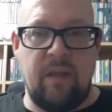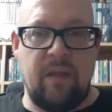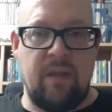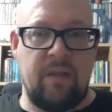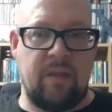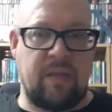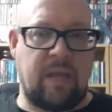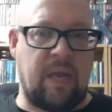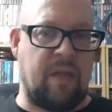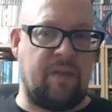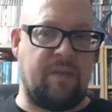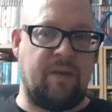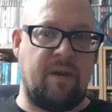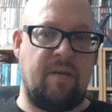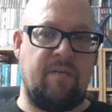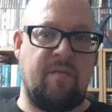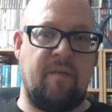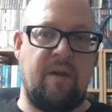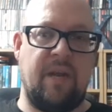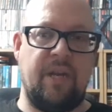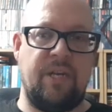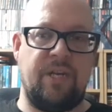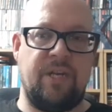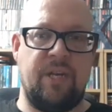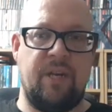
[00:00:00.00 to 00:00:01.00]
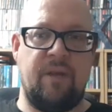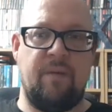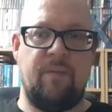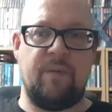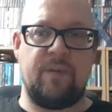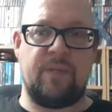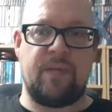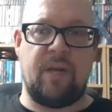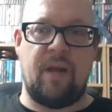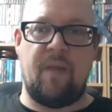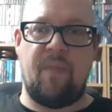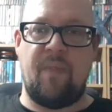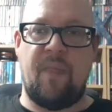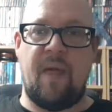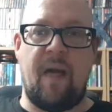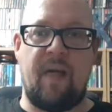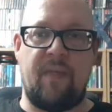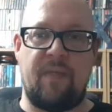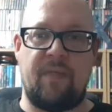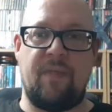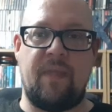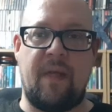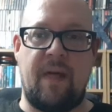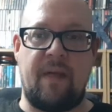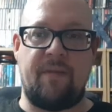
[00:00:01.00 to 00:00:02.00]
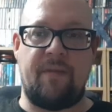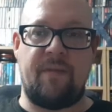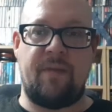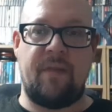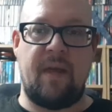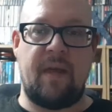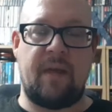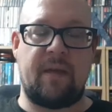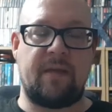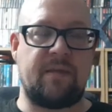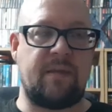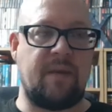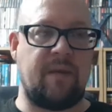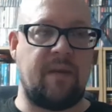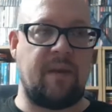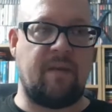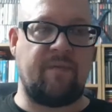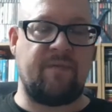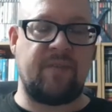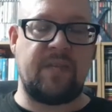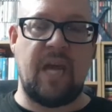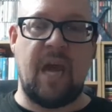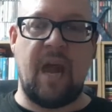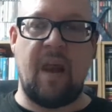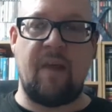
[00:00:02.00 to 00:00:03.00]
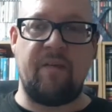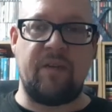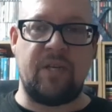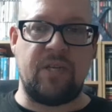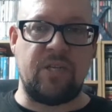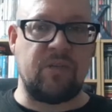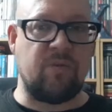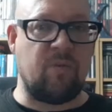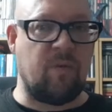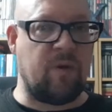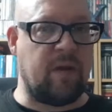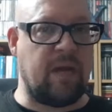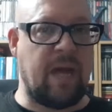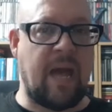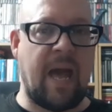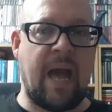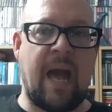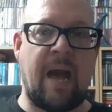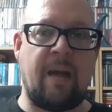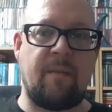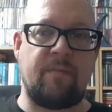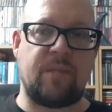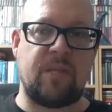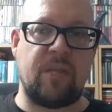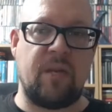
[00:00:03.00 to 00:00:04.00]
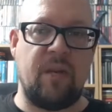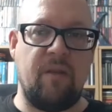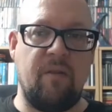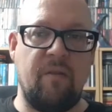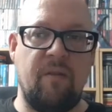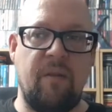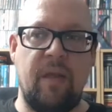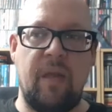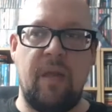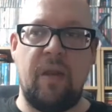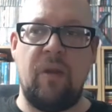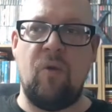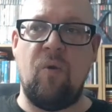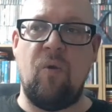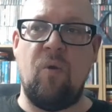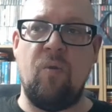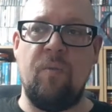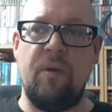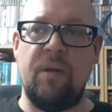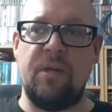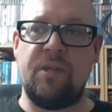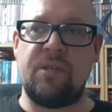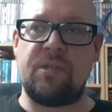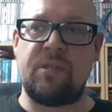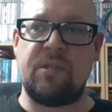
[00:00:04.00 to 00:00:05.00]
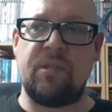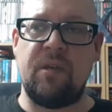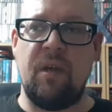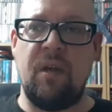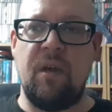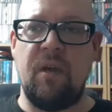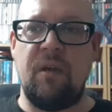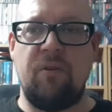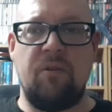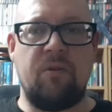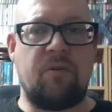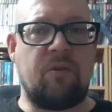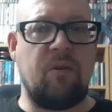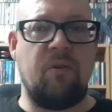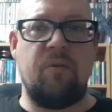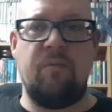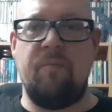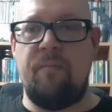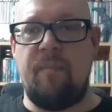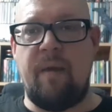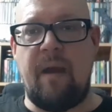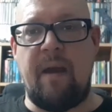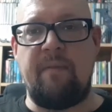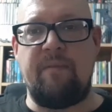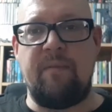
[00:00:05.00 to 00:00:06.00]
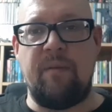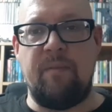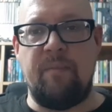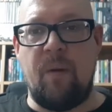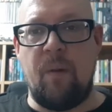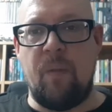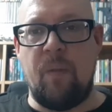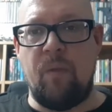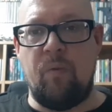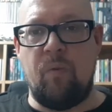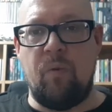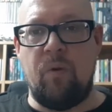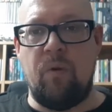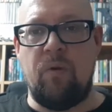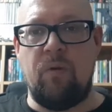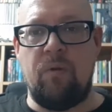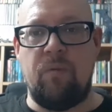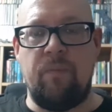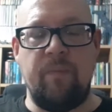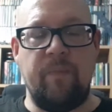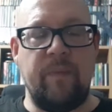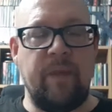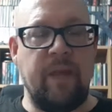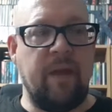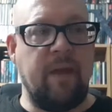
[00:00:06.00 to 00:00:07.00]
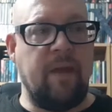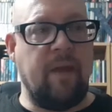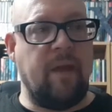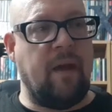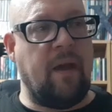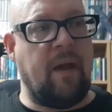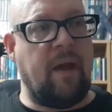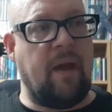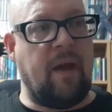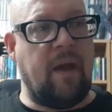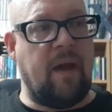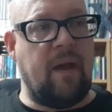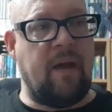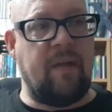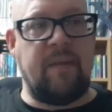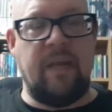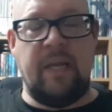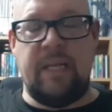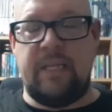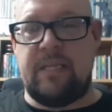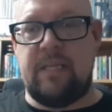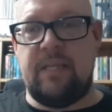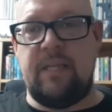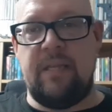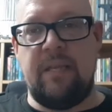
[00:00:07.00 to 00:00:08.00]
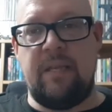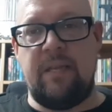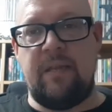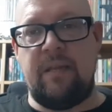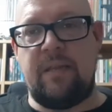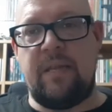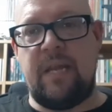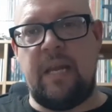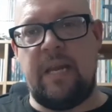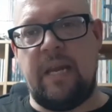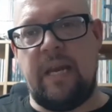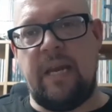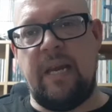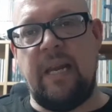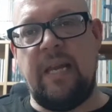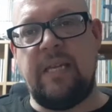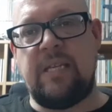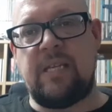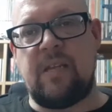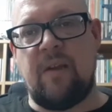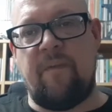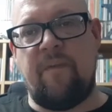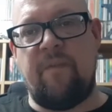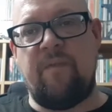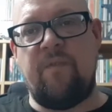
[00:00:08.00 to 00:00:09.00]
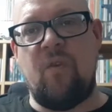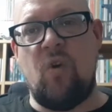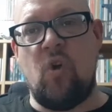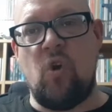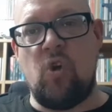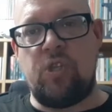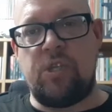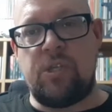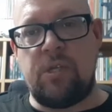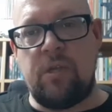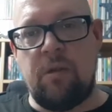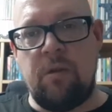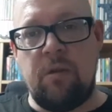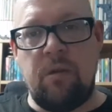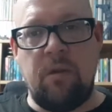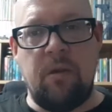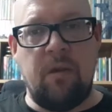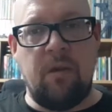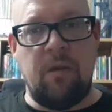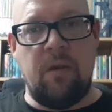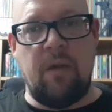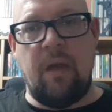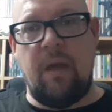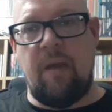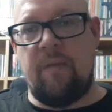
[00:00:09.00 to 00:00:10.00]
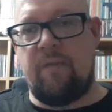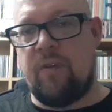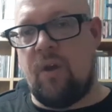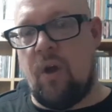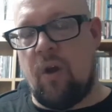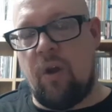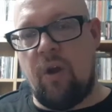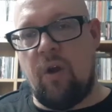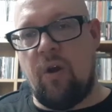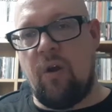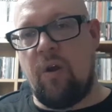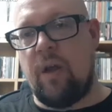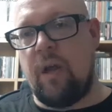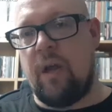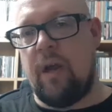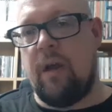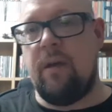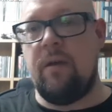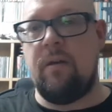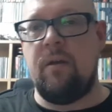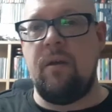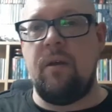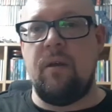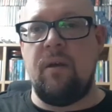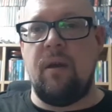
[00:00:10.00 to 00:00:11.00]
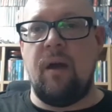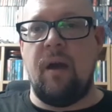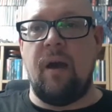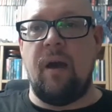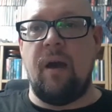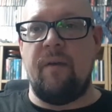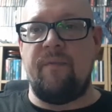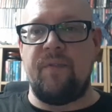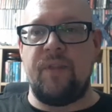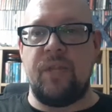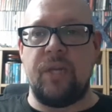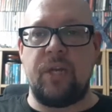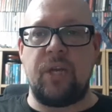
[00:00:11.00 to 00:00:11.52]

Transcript: the cathode ray tube was like that that thick. So you'd have televisions that were absolutely enormous. You couldn't mount them on the wall, uh, and you'd need at least a foot if not longer, uh, for the